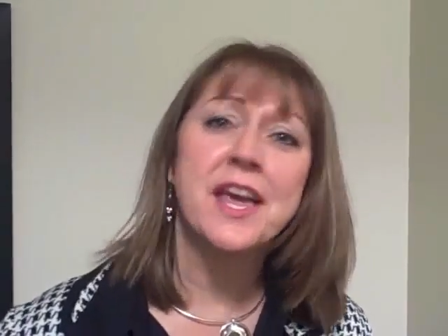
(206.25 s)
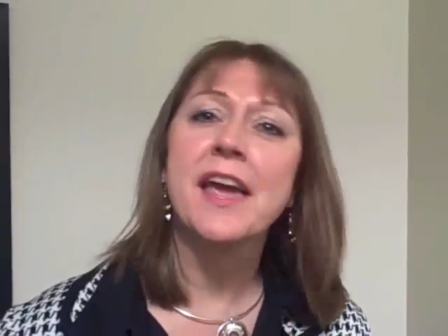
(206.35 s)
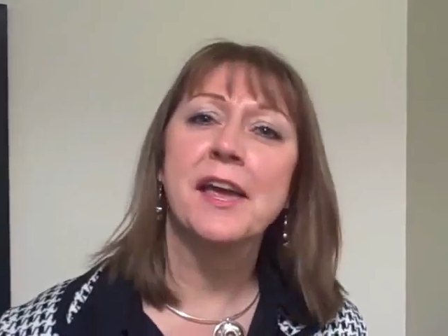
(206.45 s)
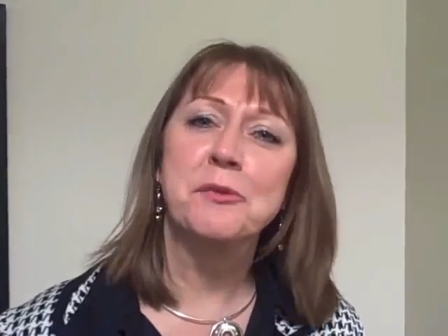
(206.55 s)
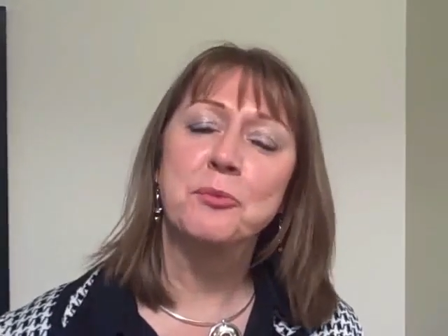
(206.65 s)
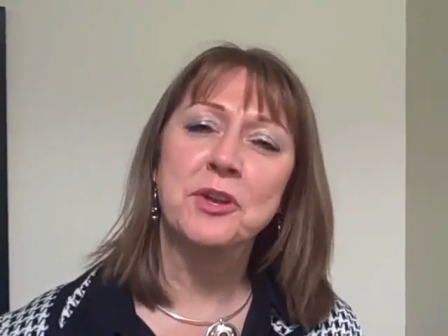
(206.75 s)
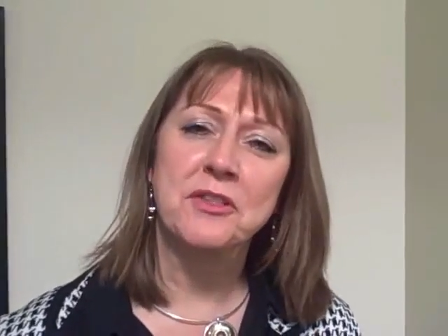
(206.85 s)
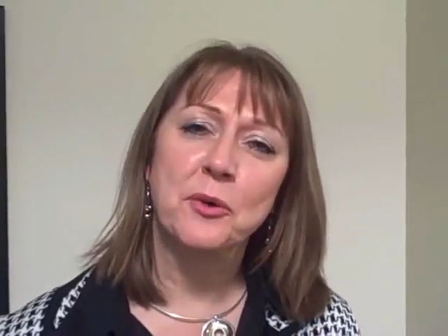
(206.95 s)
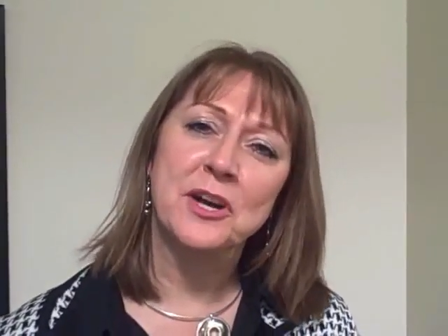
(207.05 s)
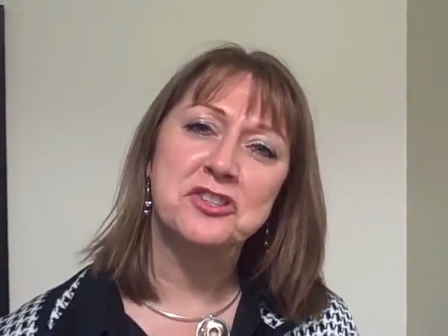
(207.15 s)
And one
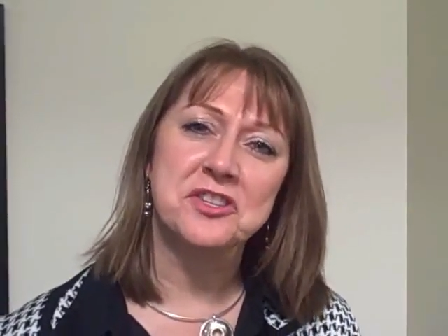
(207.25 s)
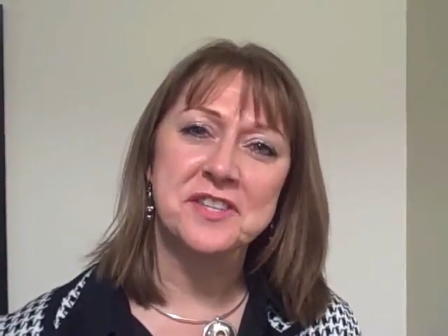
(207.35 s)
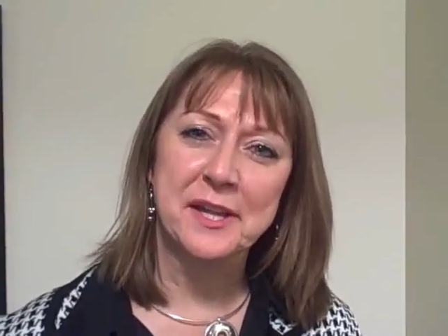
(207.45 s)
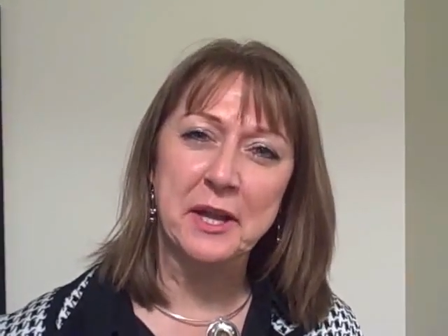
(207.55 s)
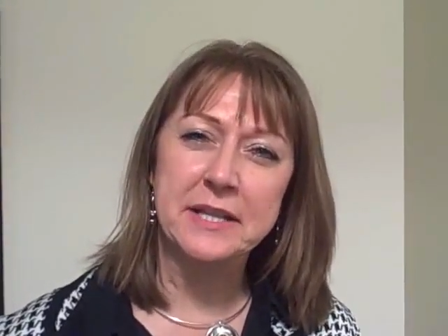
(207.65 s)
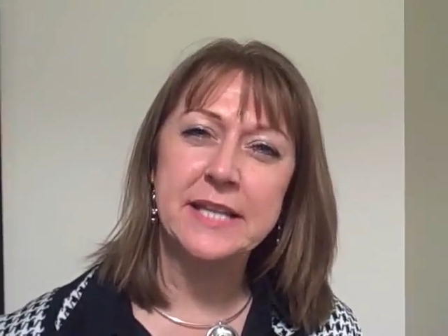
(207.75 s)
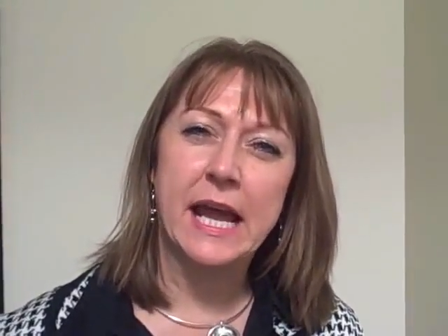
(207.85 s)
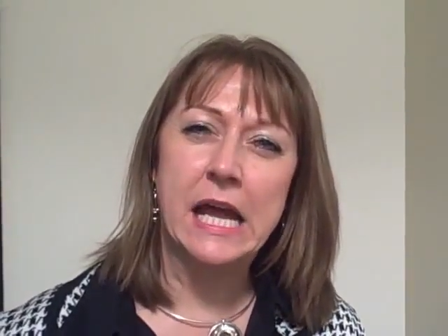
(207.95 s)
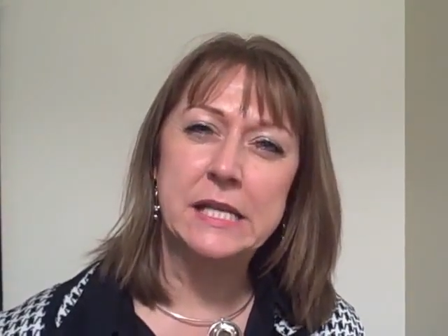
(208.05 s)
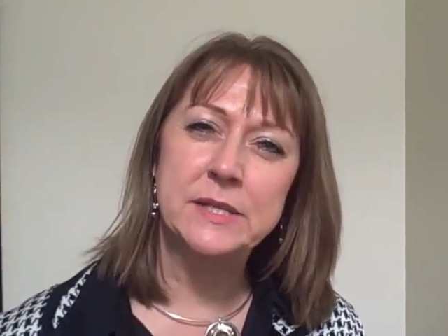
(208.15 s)
of the questions I like to
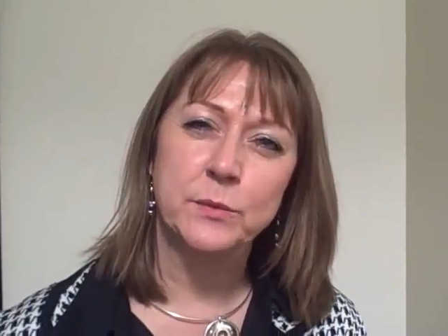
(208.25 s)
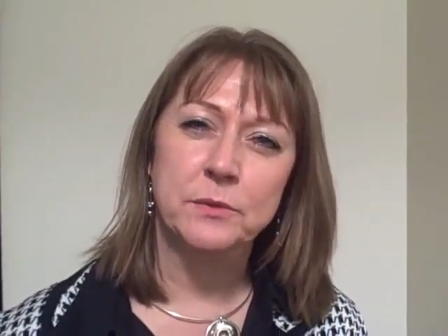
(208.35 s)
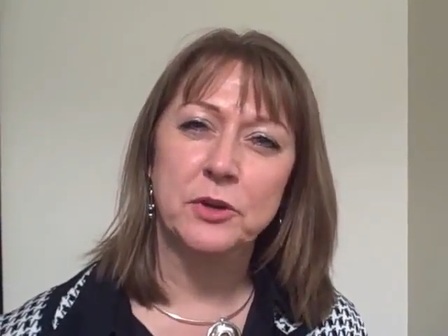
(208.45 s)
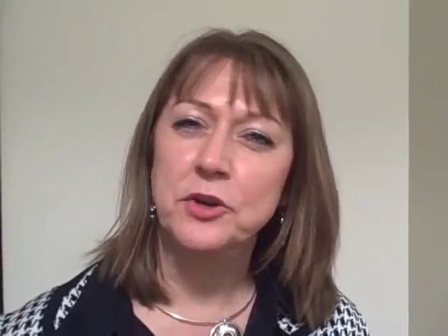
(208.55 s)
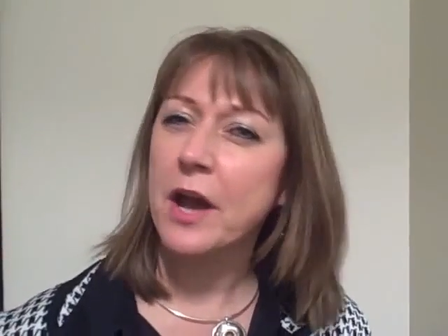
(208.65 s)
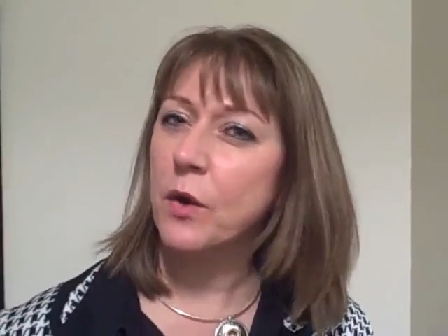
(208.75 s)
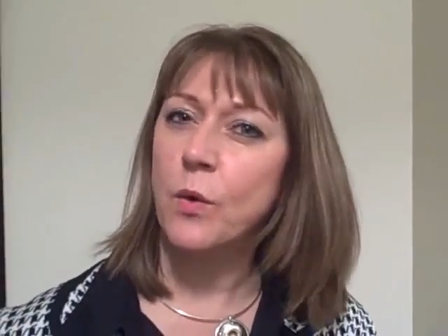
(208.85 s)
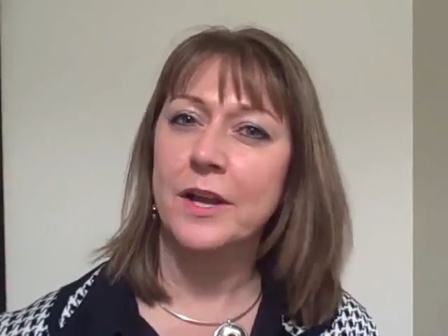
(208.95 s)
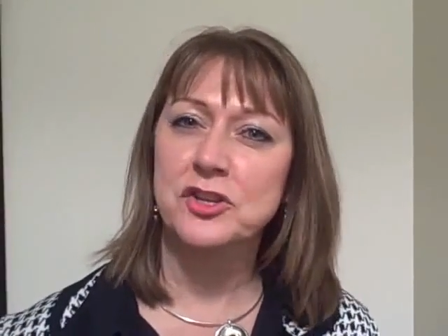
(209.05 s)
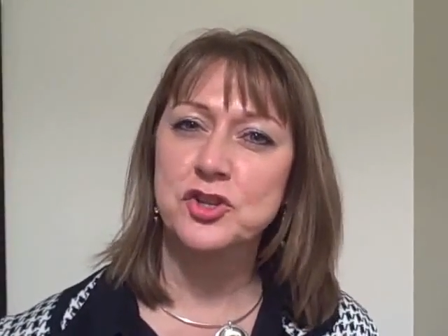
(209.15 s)
ask when they're not
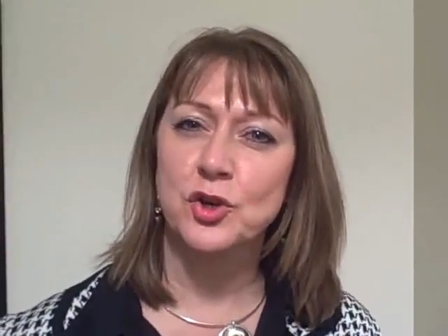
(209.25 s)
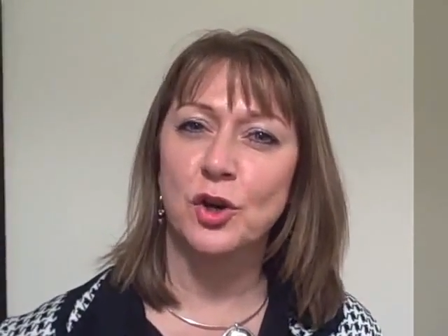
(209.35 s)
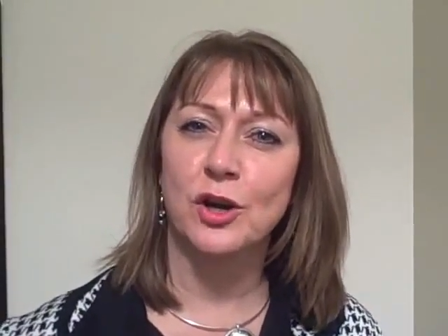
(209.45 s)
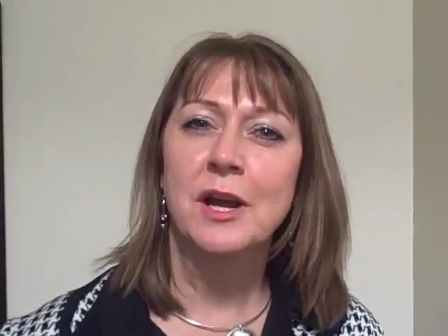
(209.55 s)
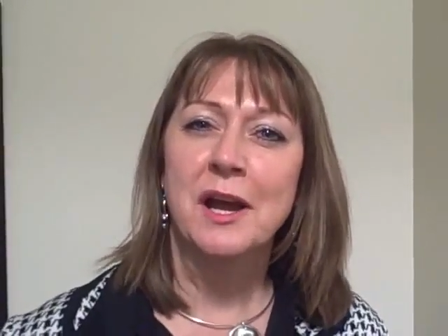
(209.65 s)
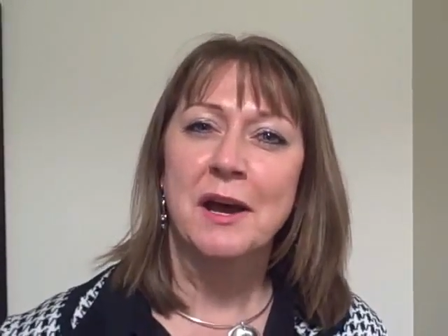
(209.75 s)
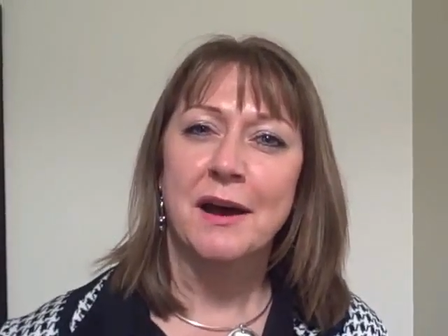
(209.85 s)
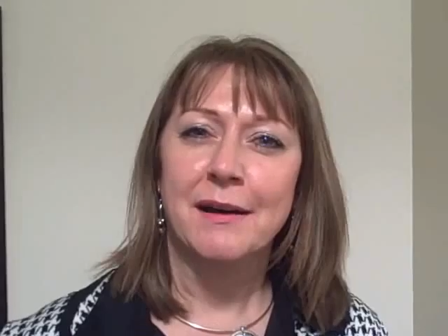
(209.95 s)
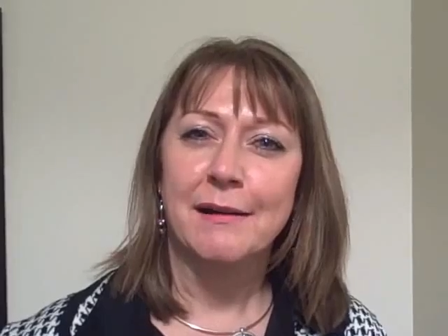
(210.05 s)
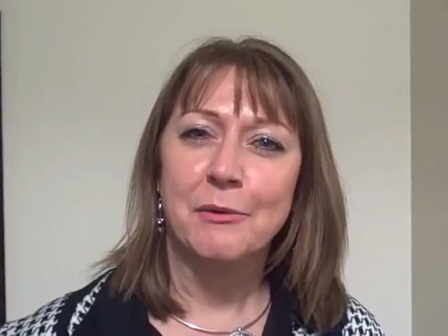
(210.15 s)
quite sure
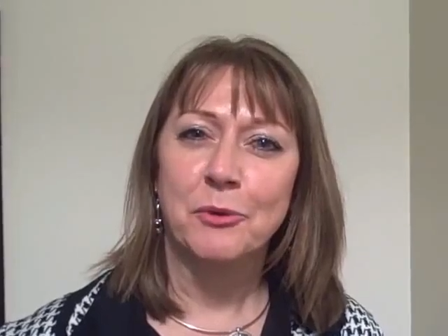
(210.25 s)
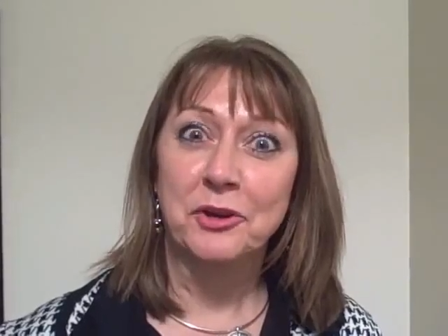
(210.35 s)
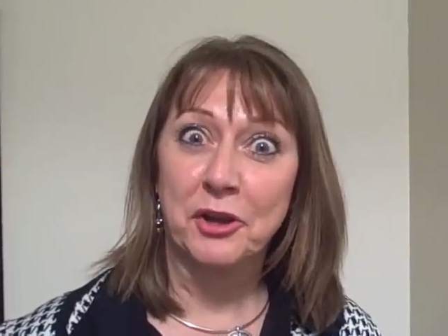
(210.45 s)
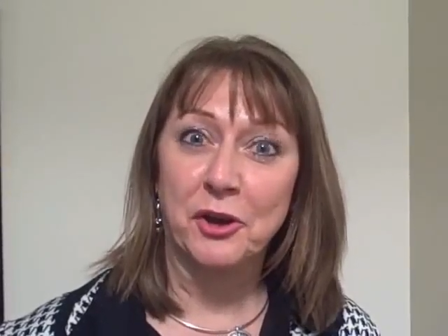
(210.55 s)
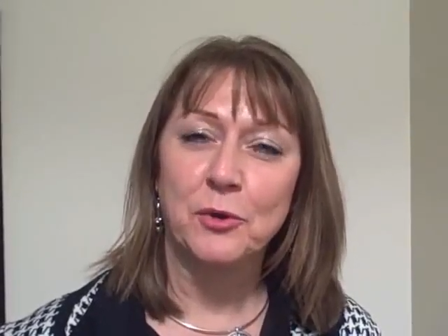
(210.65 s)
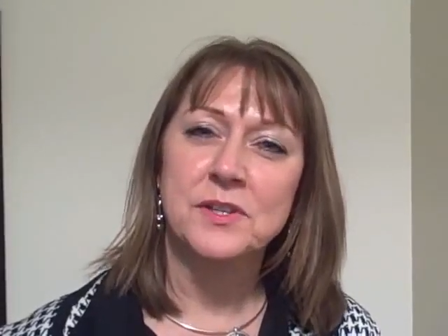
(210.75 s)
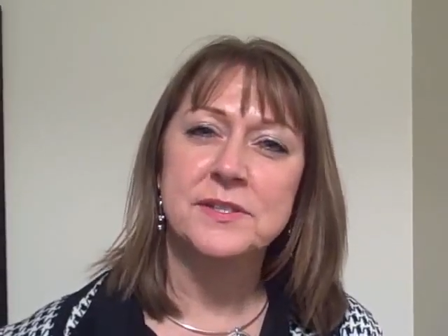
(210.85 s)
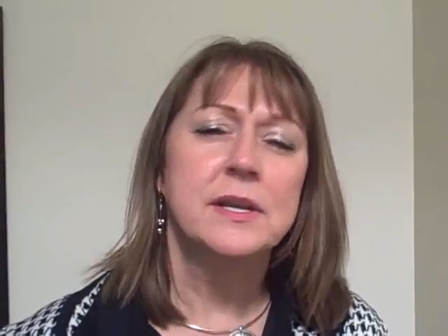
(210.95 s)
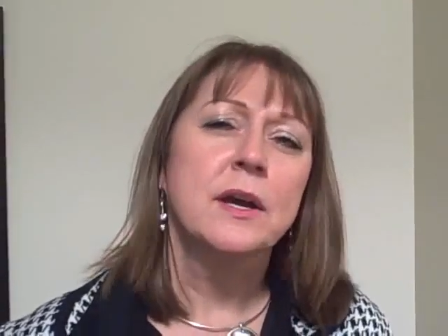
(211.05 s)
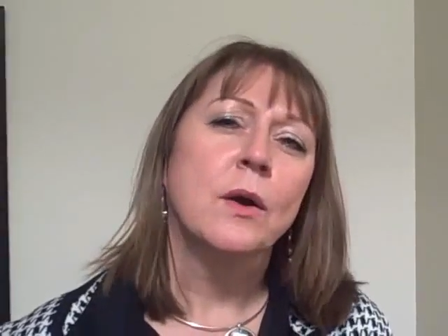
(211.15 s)
uh, where to go
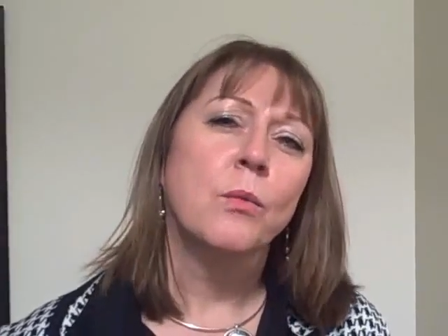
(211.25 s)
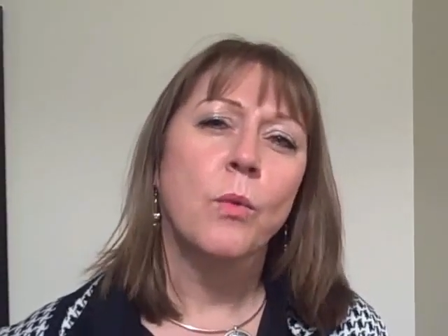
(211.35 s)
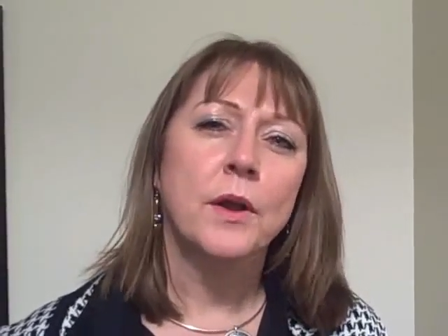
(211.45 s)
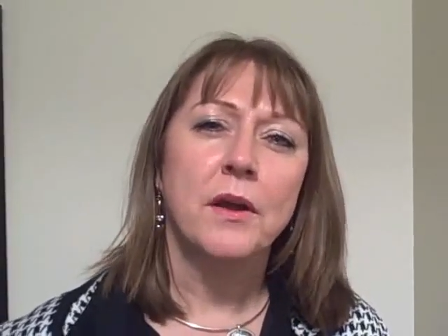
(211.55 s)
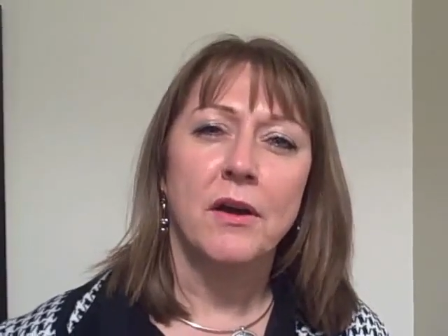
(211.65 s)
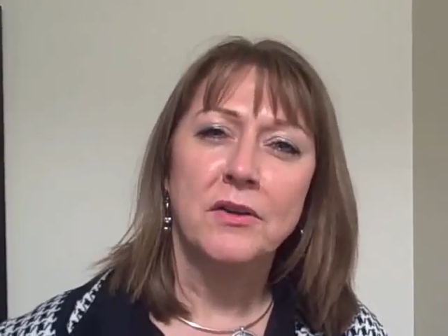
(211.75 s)
is, what